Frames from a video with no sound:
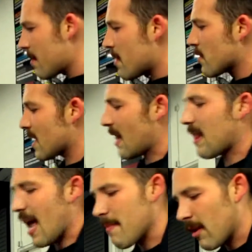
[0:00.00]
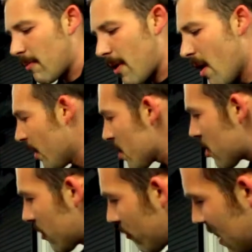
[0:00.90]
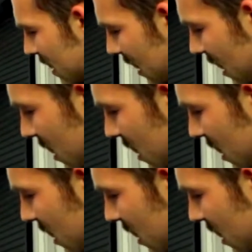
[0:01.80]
I'm going to be using the light metal polish. The reason